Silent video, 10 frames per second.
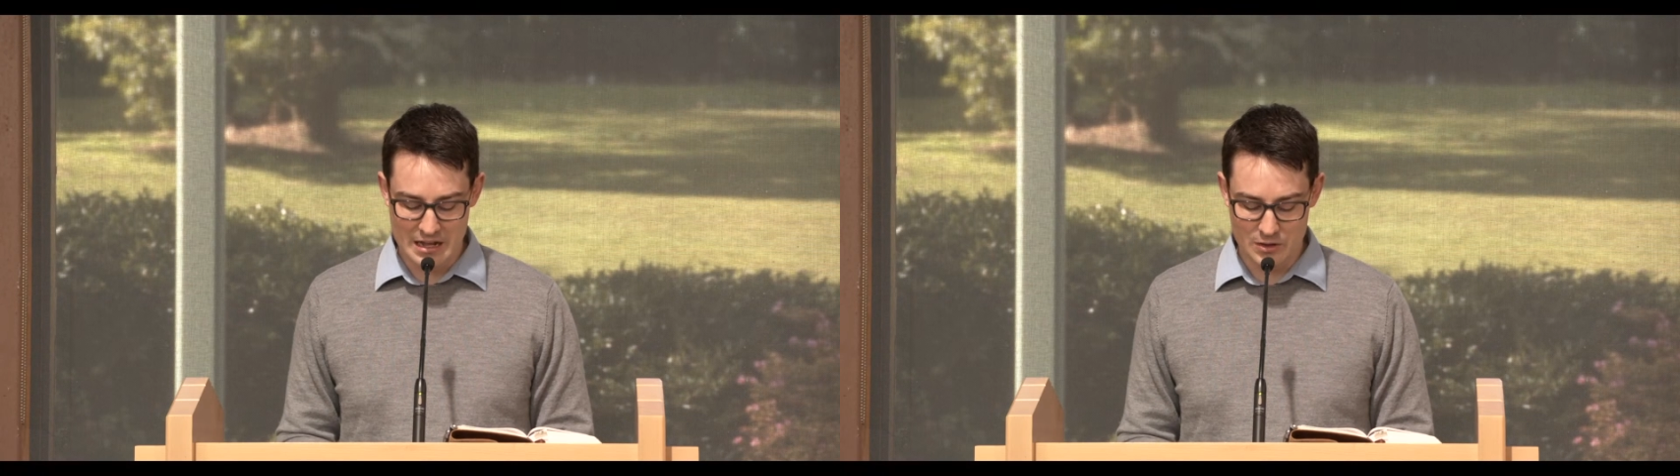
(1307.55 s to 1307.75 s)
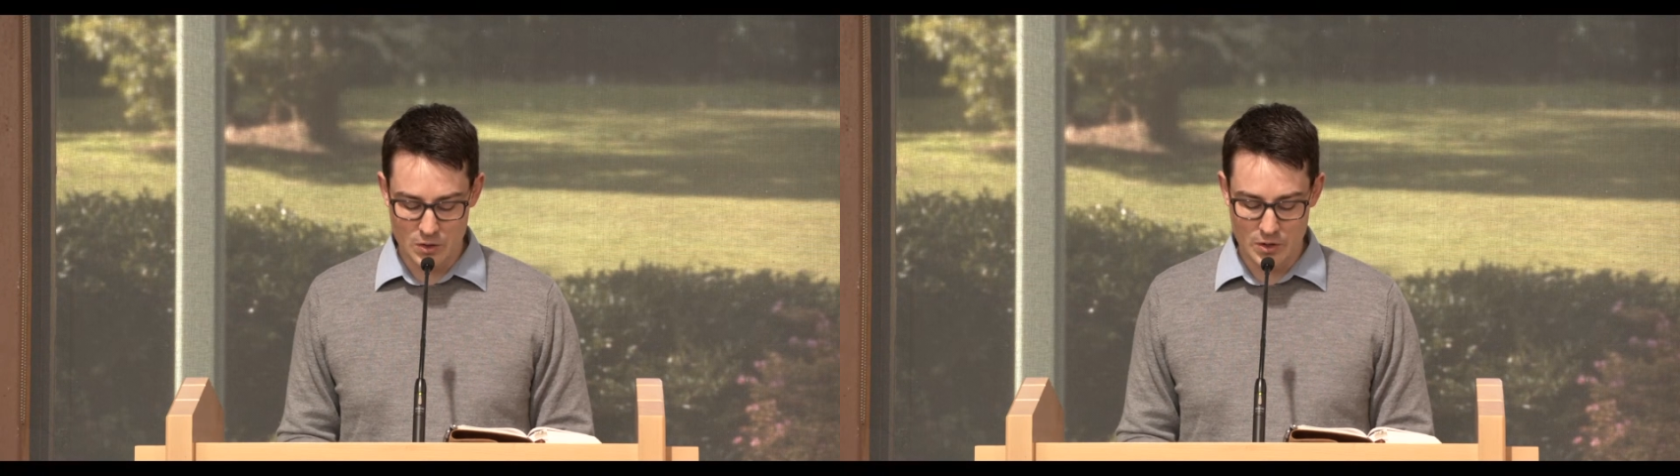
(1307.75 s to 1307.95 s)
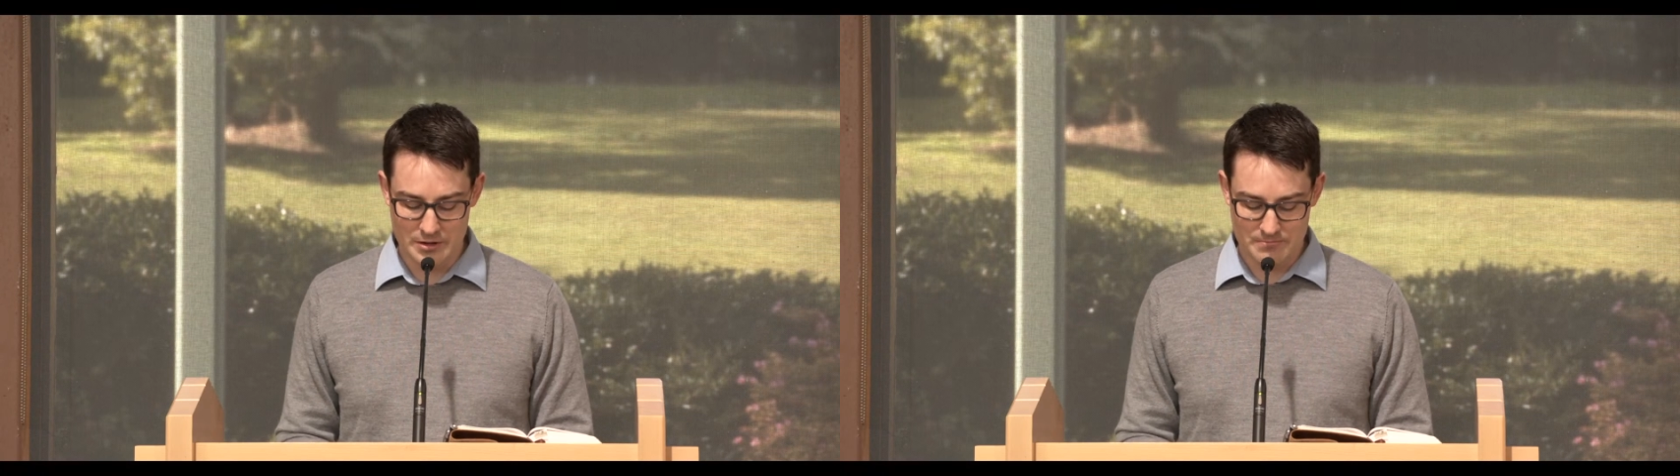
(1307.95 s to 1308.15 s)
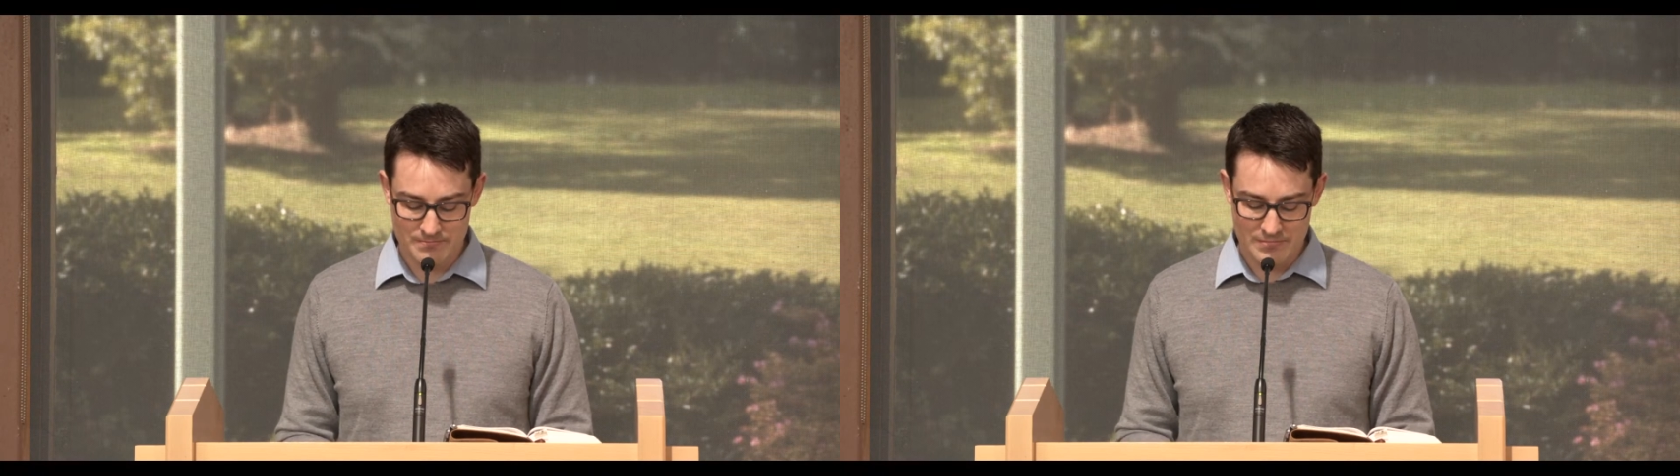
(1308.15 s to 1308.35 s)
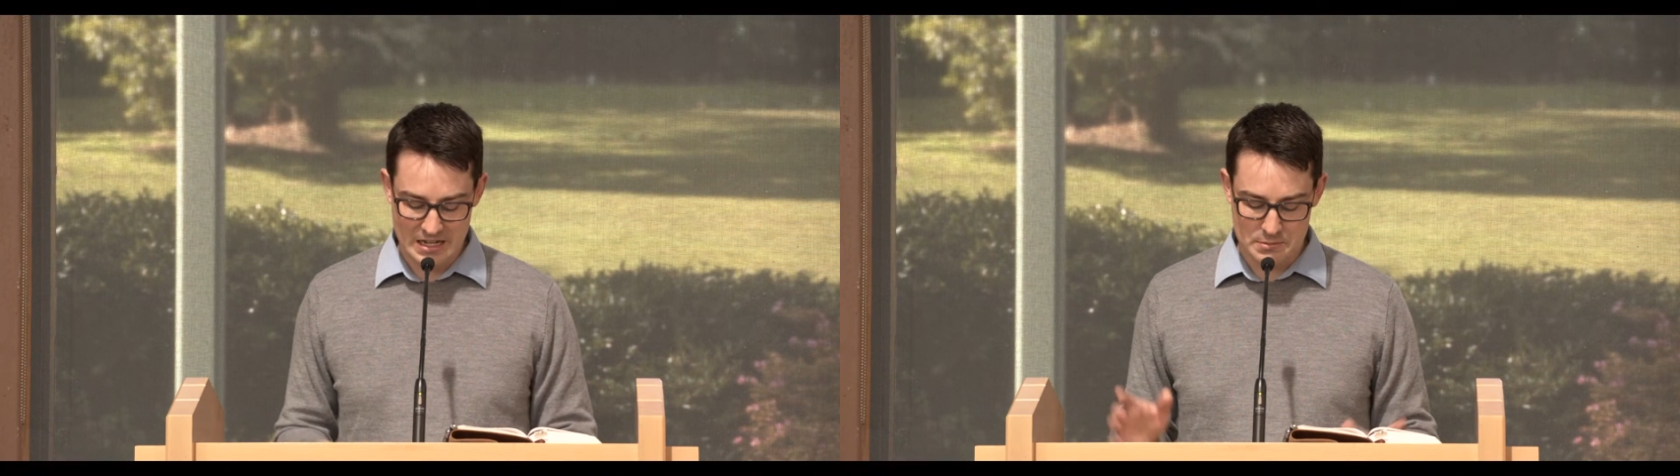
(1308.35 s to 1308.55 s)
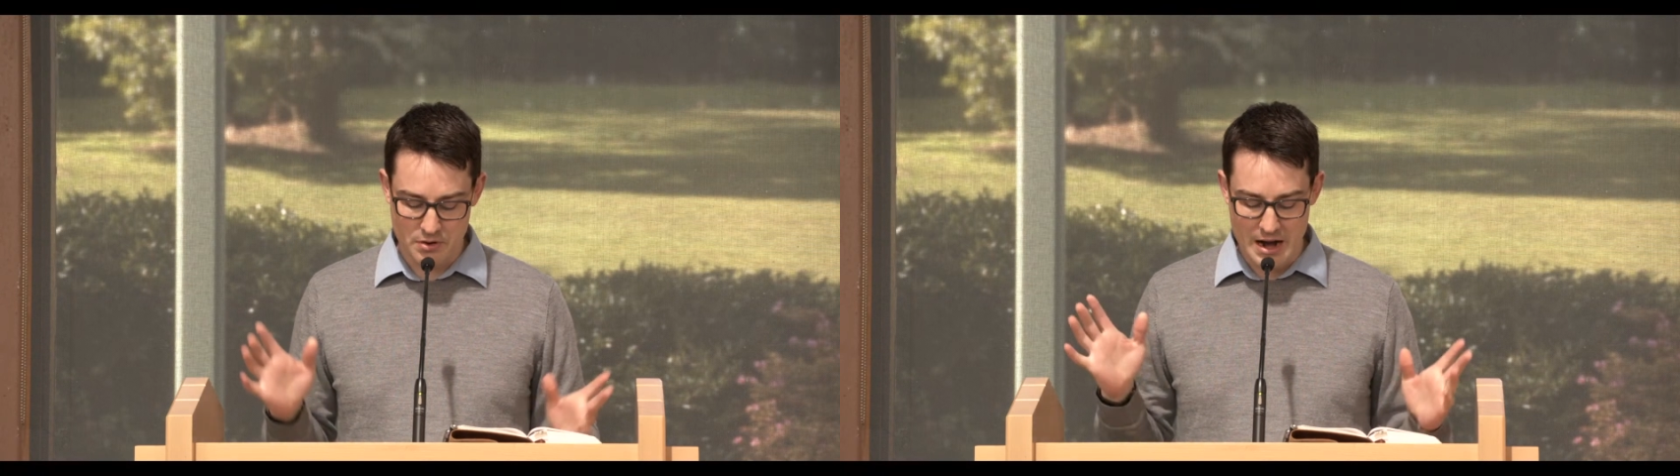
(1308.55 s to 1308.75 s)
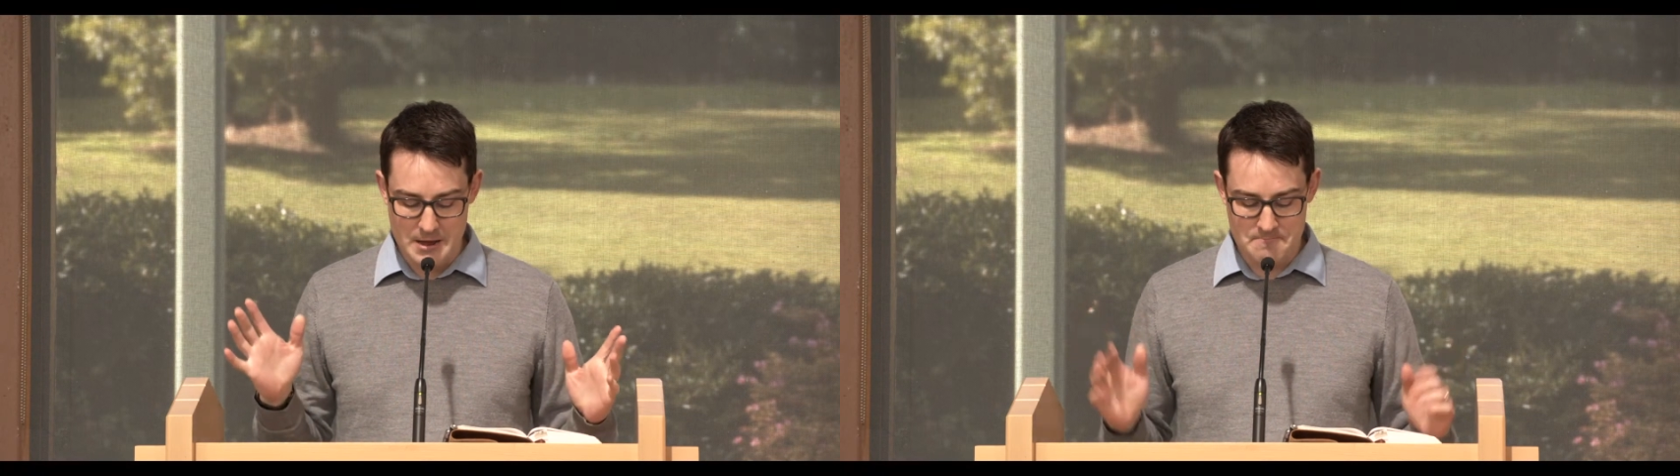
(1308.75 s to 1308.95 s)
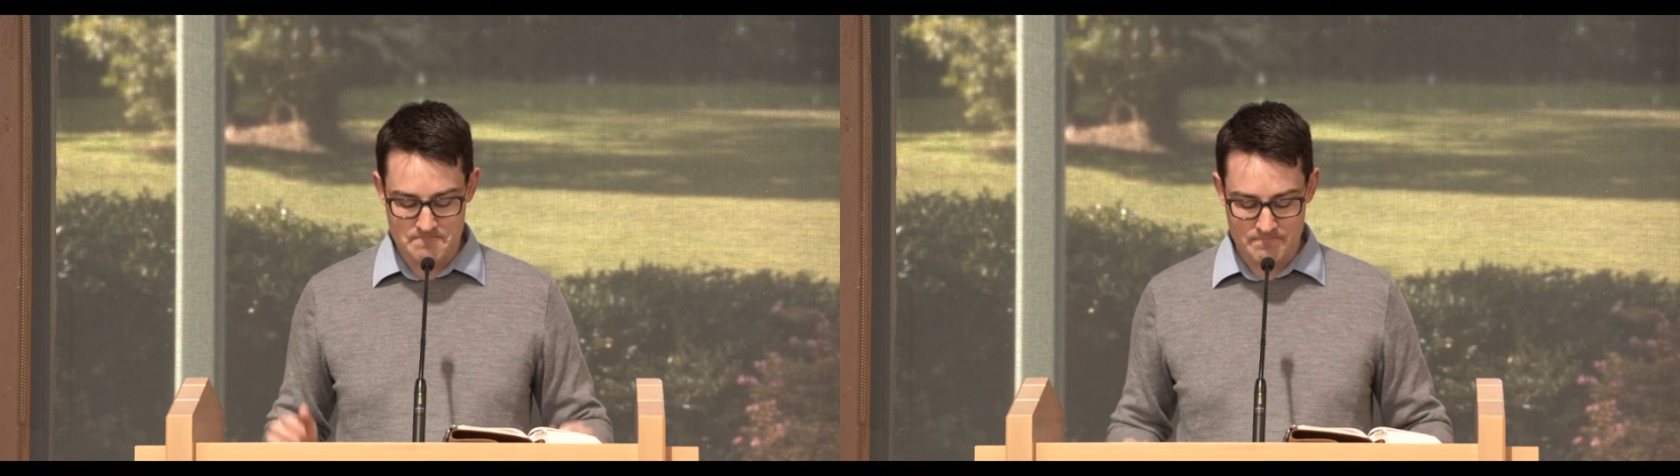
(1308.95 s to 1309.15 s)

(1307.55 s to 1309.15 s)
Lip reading: our Lord. Let's pray.